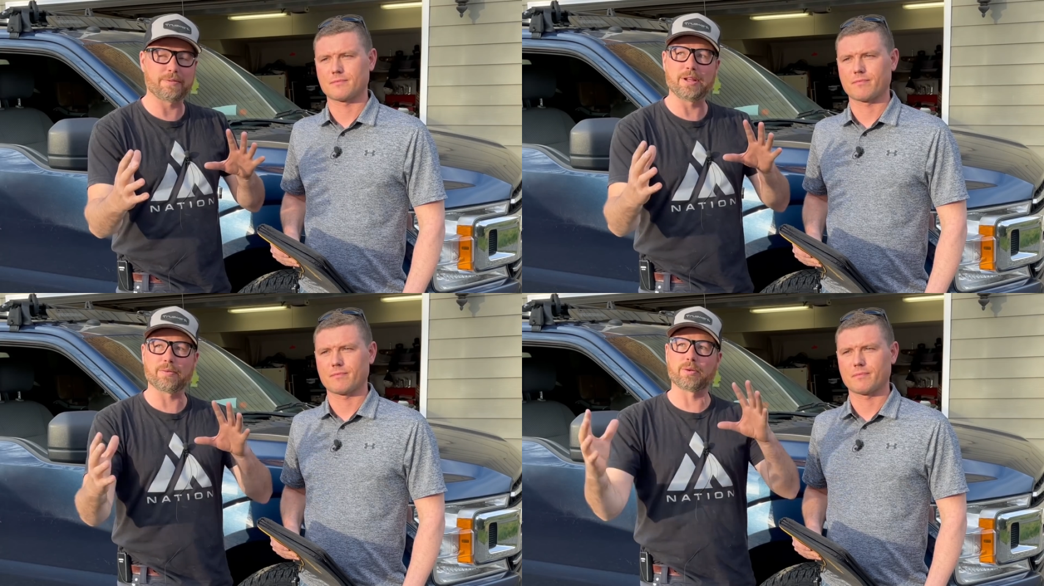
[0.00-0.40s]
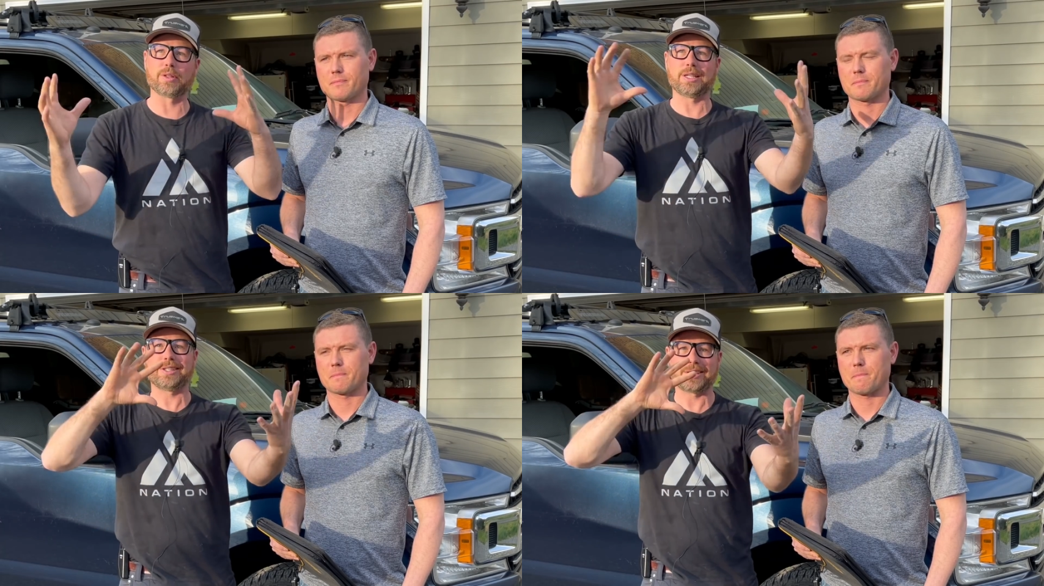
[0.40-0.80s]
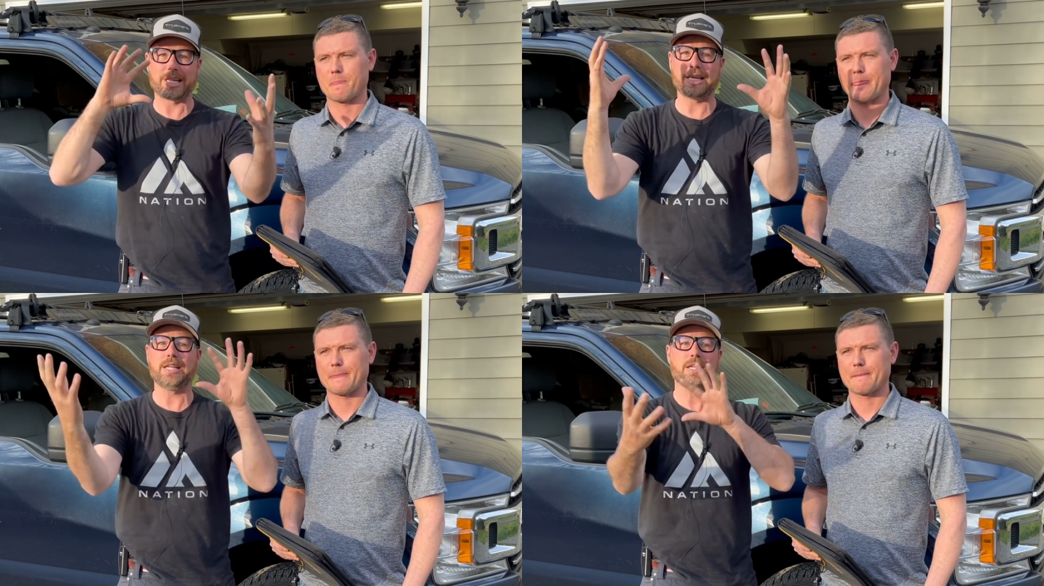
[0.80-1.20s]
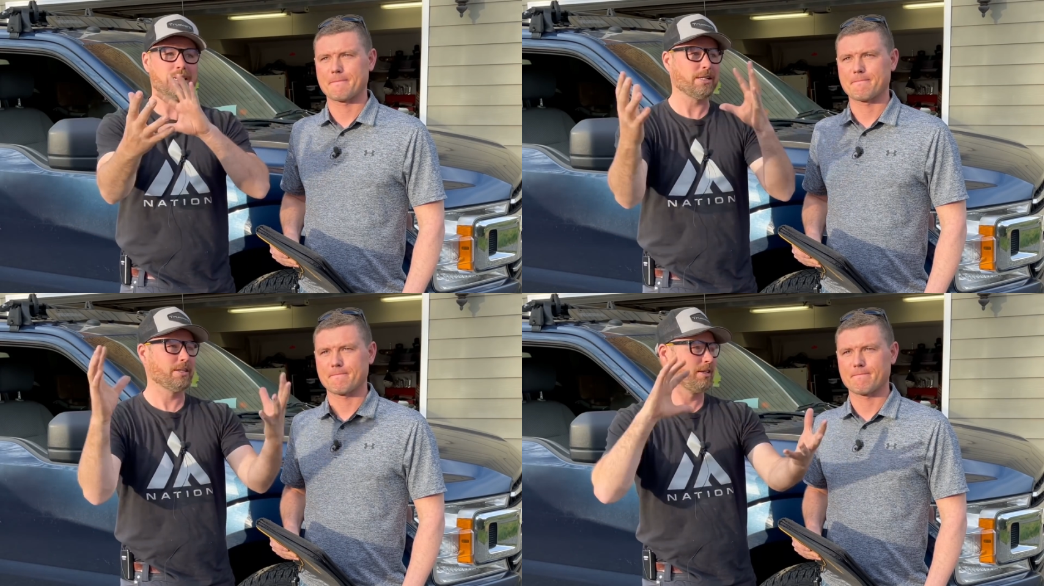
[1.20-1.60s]
Speaker 1: never really seen
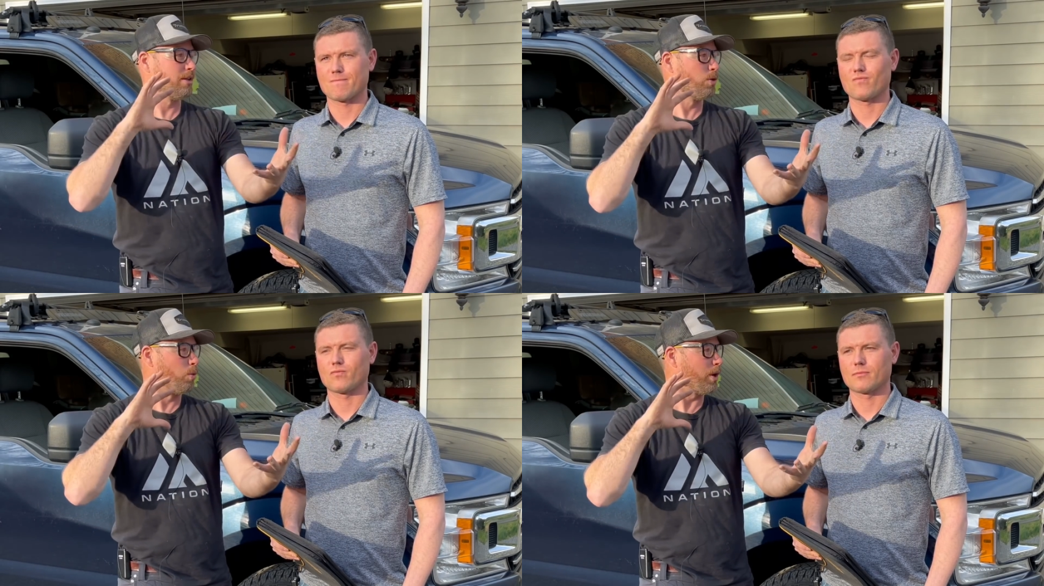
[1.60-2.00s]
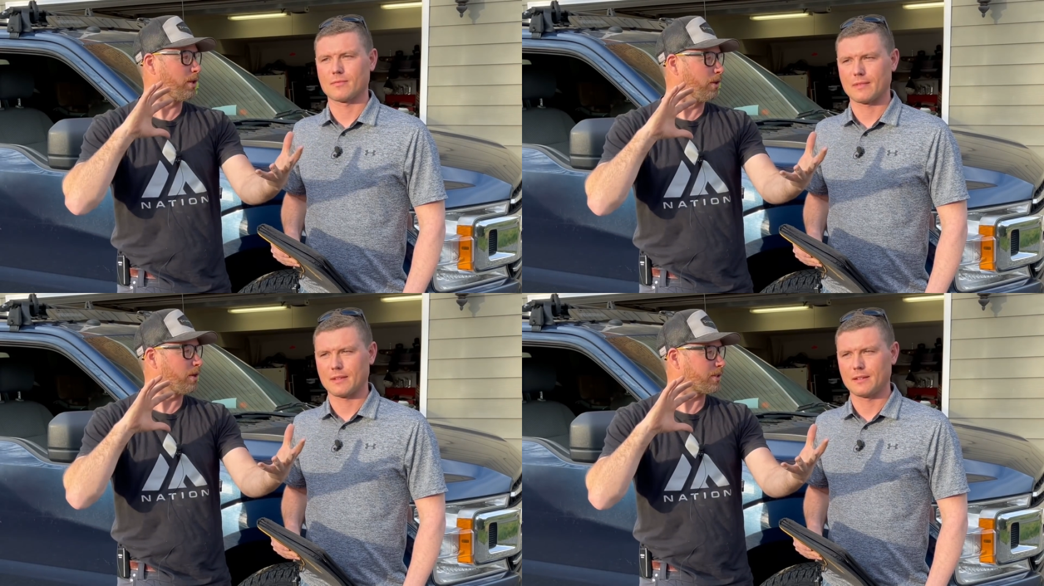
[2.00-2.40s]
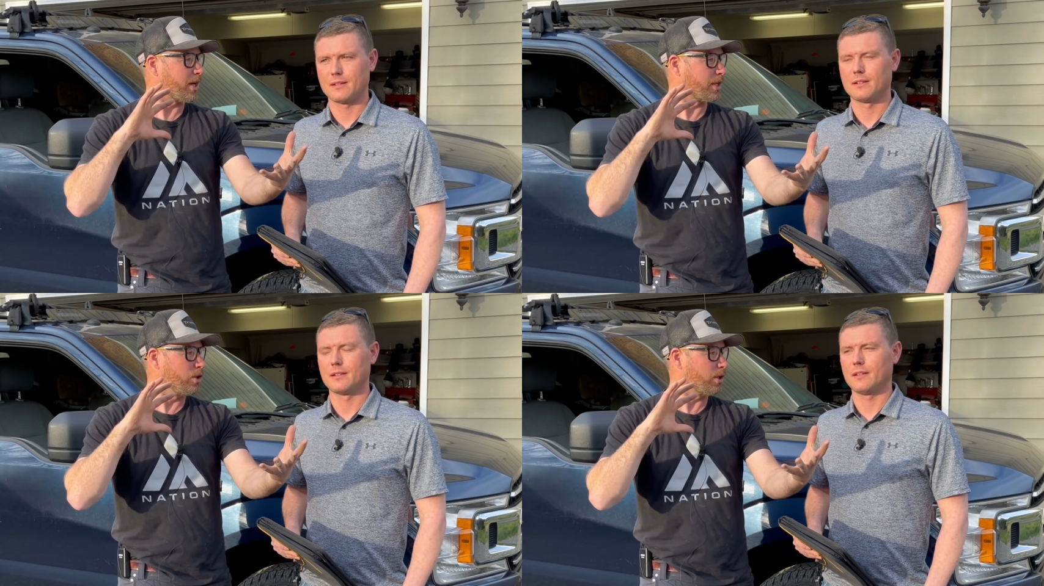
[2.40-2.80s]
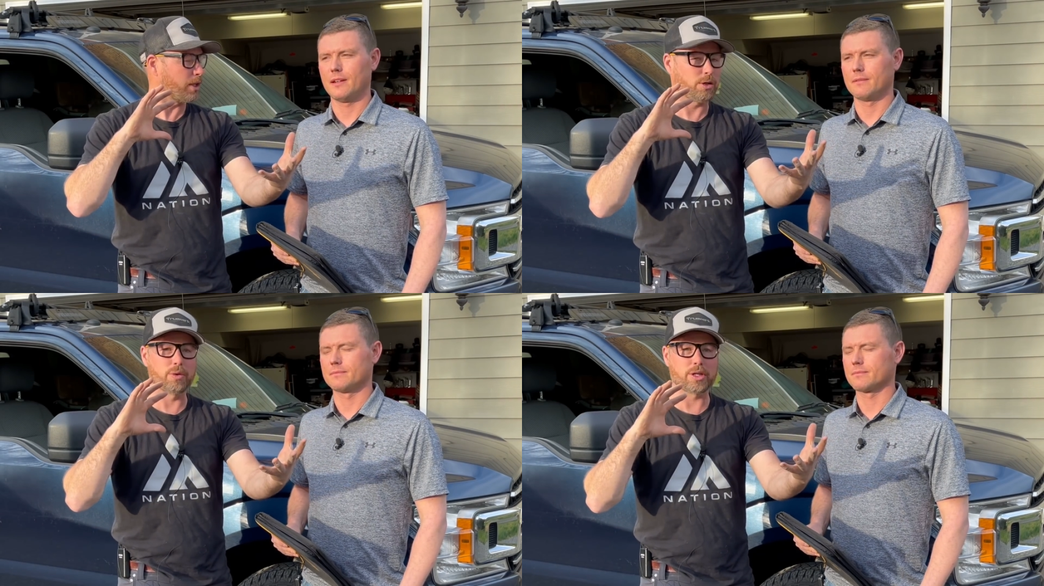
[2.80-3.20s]
what it looks like. You, yeah. like, you
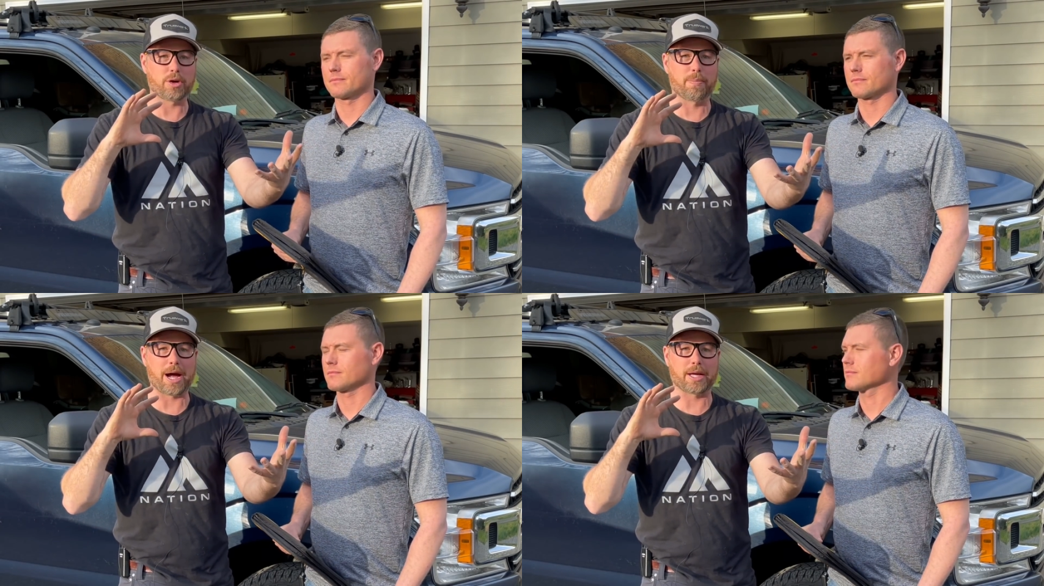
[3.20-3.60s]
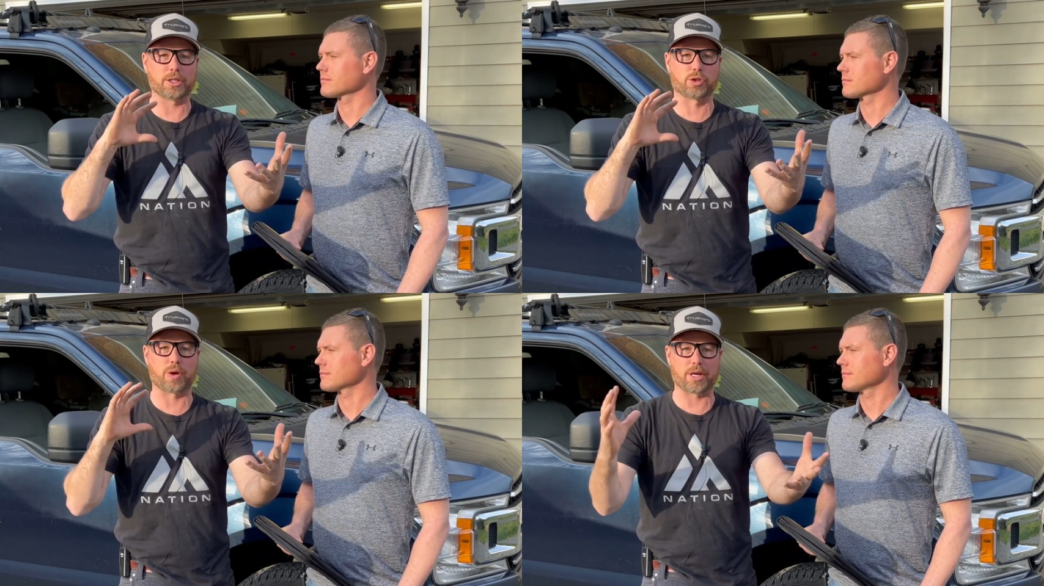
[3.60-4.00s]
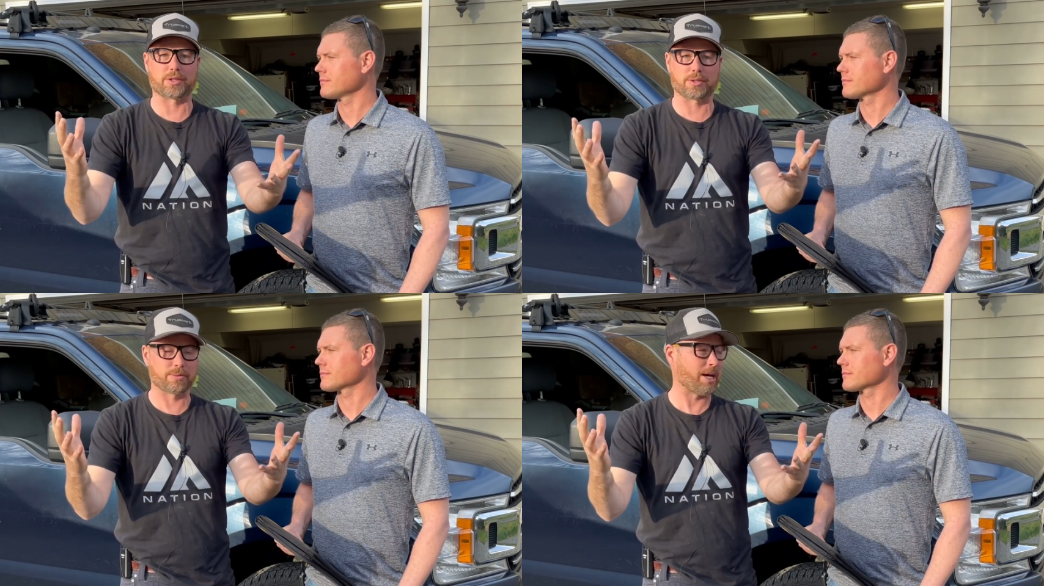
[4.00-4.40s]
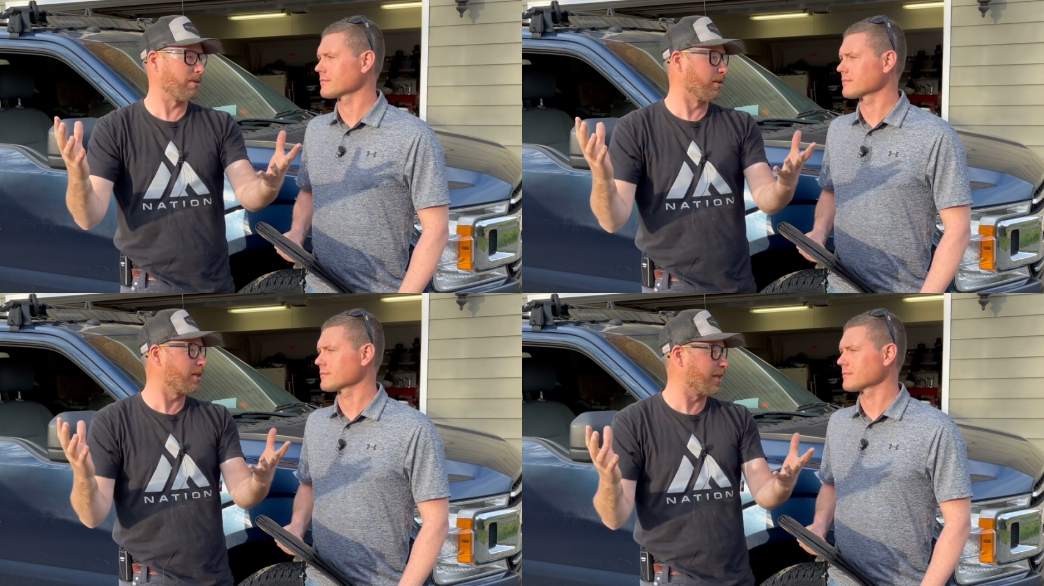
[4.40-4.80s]
wouldn't go buy a dress without
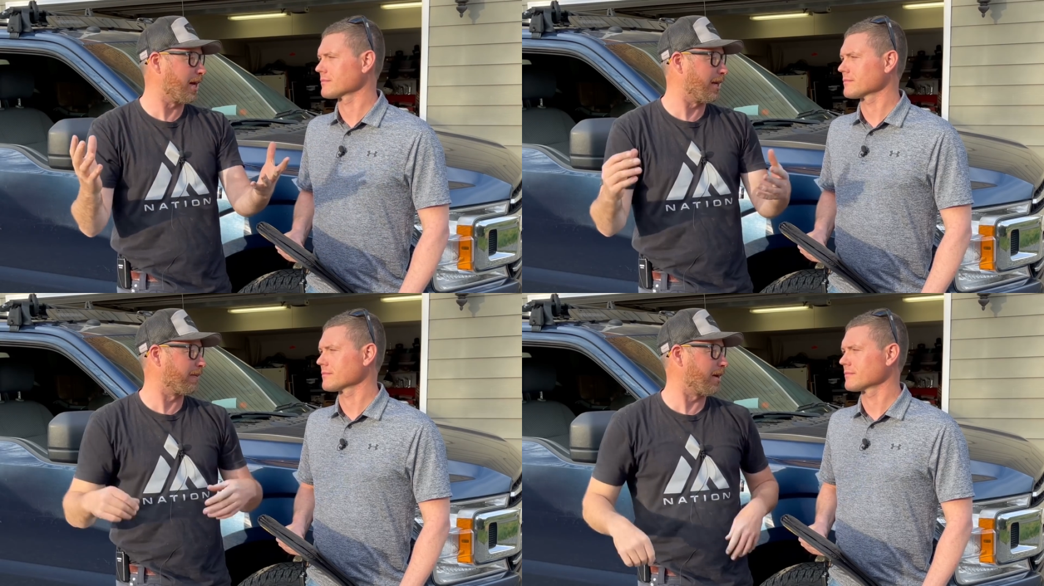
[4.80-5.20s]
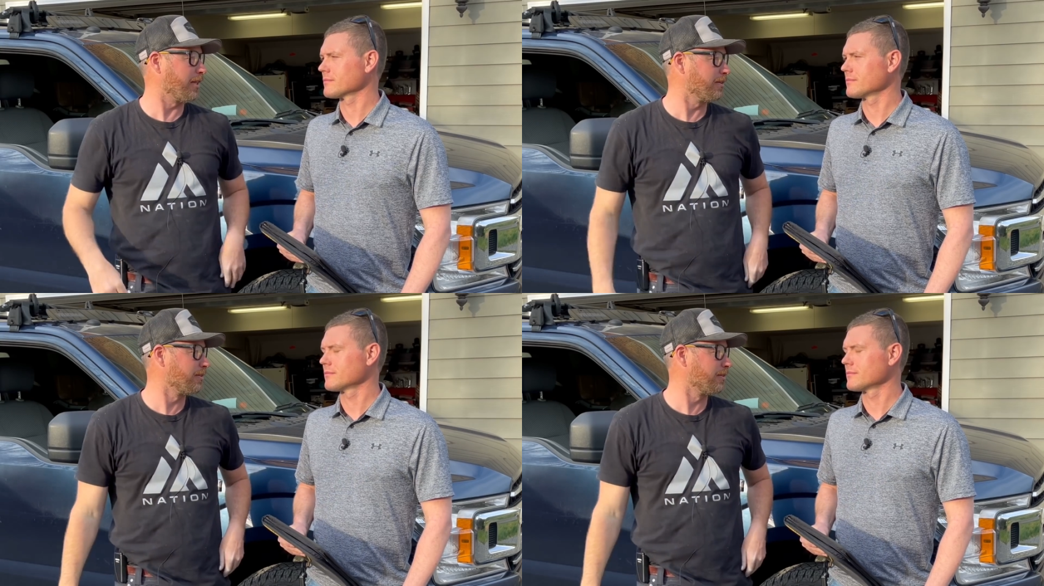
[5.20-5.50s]
looking at it, right?